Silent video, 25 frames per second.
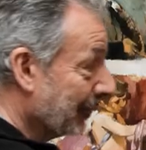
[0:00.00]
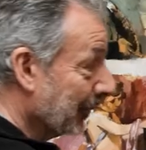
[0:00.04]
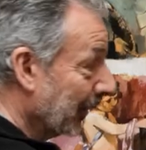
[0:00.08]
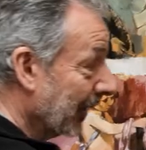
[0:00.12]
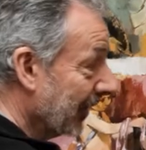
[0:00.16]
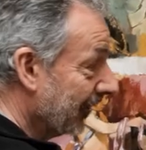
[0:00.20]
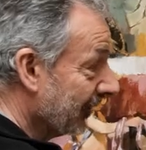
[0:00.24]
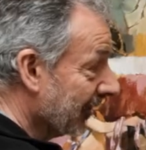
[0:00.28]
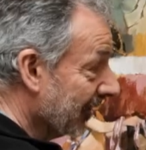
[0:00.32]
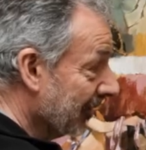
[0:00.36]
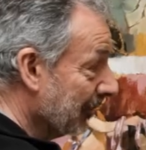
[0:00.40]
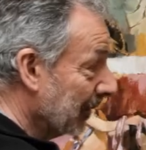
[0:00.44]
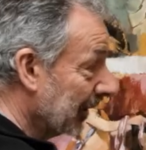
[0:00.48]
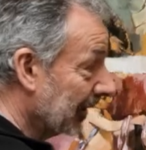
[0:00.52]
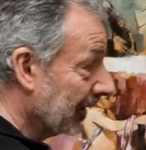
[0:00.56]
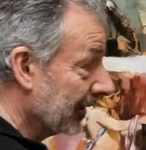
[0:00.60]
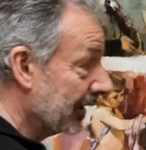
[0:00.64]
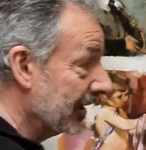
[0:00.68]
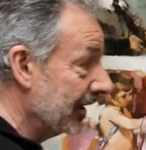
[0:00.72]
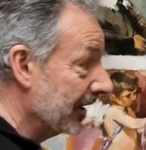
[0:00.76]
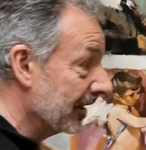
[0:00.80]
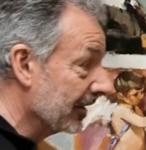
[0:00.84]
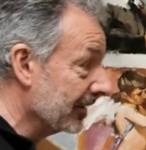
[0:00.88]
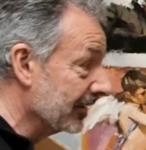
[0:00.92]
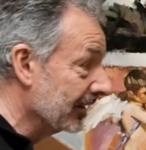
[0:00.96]
of Place in the middle
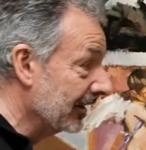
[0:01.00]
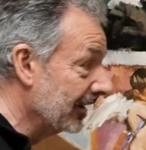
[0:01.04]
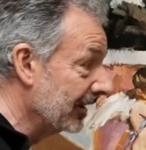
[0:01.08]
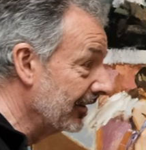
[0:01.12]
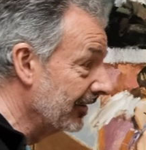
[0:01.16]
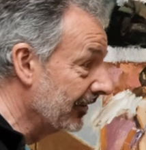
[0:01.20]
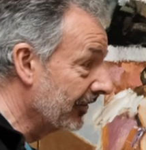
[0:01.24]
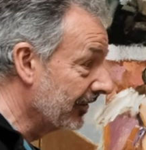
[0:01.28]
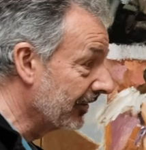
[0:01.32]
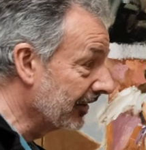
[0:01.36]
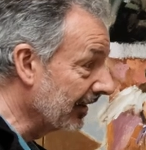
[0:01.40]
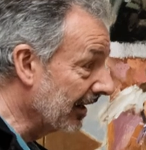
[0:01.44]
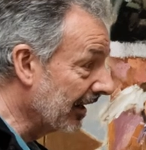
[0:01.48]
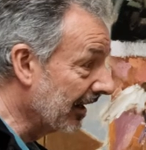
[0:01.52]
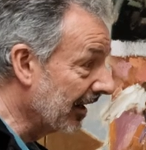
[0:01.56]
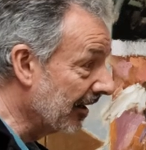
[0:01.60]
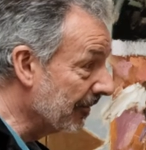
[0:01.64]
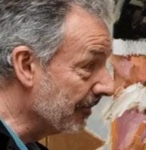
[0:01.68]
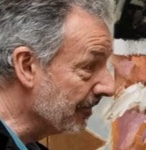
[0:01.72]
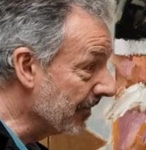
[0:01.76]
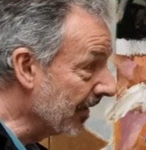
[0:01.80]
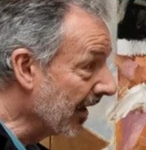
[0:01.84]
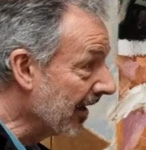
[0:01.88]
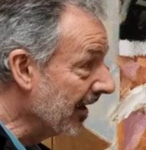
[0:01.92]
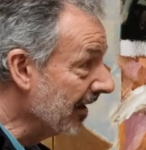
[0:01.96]
here is
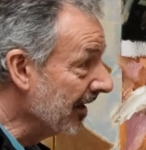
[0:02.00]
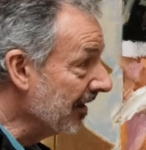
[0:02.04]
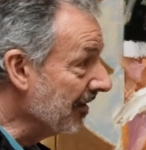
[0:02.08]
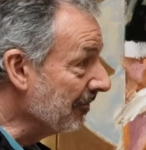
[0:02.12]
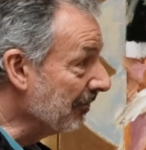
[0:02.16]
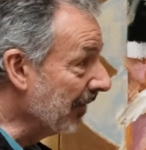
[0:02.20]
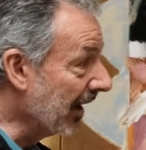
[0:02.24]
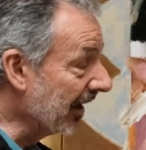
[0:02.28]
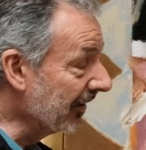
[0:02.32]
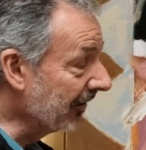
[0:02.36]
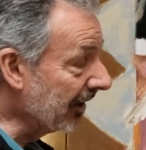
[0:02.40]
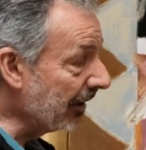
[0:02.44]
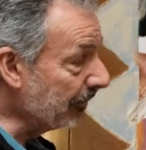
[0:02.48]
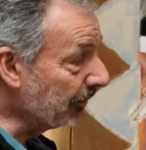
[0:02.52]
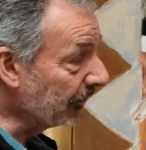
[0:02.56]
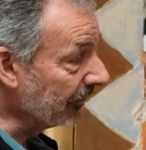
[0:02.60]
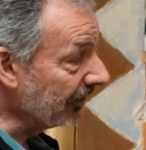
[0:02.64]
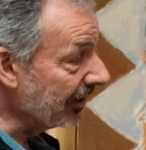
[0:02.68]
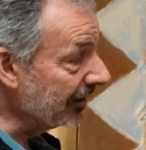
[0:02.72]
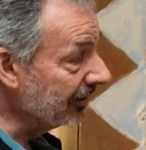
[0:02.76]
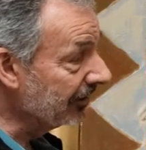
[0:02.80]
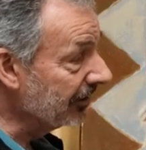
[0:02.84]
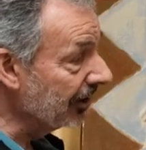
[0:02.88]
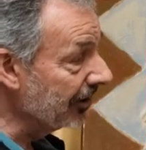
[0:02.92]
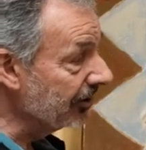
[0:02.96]
my
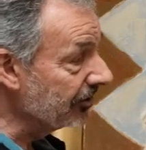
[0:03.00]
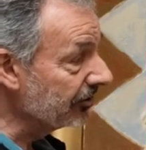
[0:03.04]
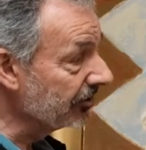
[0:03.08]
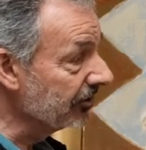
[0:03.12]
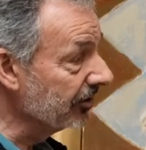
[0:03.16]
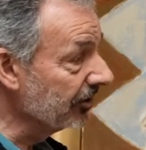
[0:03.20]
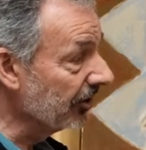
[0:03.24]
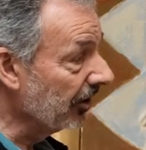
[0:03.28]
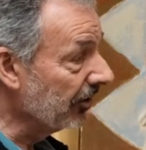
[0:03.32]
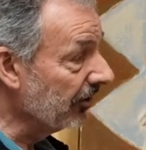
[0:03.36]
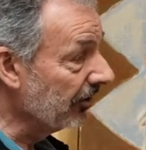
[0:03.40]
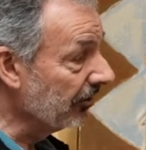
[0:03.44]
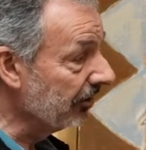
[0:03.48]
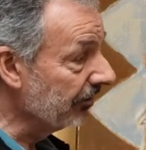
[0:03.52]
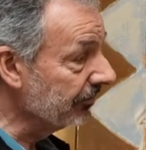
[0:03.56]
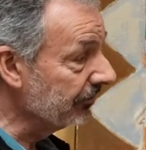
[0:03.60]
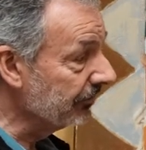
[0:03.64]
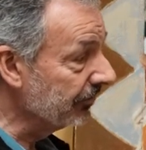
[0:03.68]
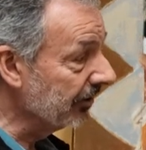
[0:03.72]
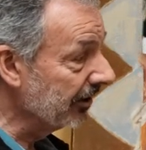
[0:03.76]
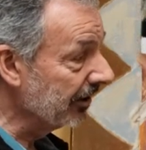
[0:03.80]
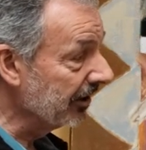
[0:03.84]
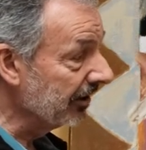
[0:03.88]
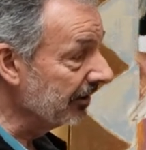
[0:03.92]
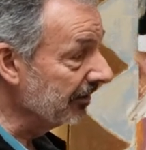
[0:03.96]
representation
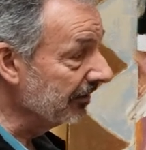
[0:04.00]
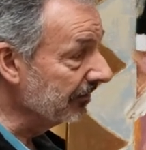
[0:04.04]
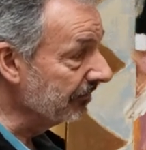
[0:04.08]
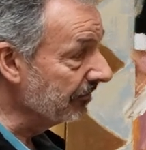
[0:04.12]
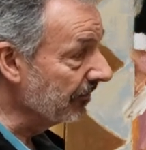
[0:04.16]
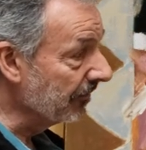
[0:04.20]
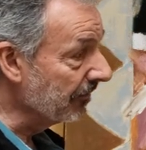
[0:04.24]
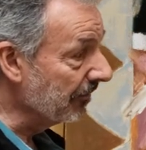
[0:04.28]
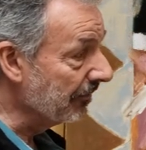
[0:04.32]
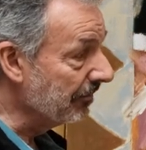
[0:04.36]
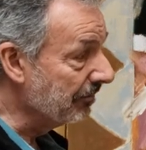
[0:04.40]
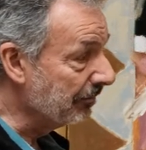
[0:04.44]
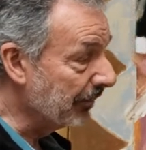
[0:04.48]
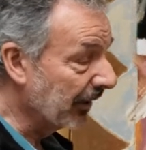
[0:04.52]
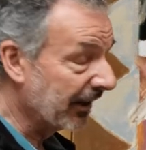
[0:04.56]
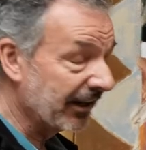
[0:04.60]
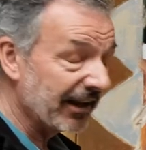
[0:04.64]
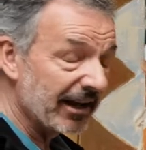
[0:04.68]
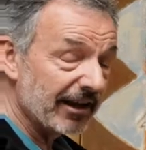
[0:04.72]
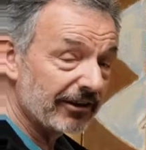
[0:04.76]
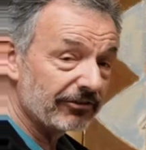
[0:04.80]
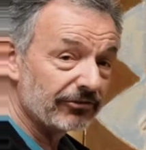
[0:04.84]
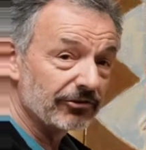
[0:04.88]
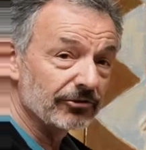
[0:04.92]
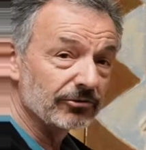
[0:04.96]
of
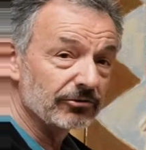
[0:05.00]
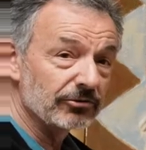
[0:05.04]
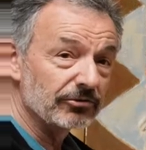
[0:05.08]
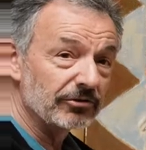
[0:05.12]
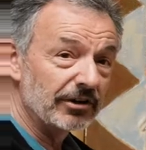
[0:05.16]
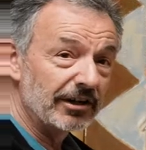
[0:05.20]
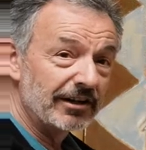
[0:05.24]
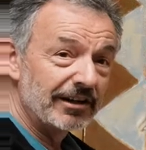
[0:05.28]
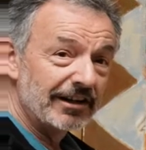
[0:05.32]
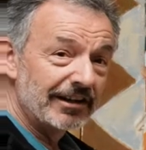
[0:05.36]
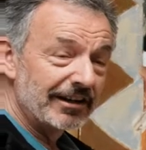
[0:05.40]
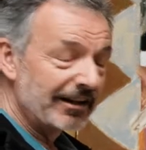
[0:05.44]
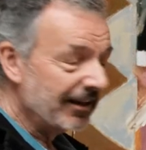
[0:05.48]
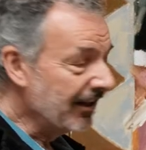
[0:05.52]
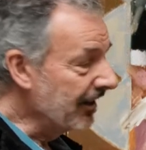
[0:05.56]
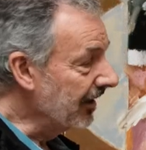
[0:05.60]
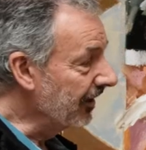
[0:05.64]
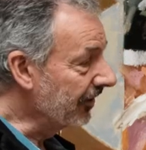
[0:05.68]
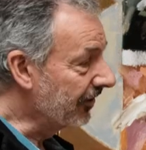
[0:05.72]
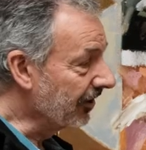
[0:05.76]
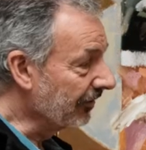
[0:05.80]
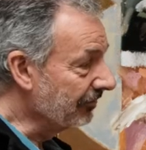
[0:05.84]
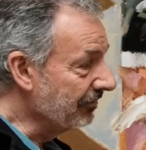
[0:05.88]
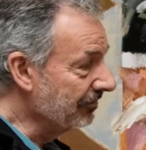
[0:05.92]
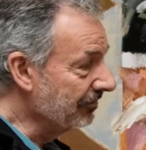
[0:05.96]
Picasso. It's a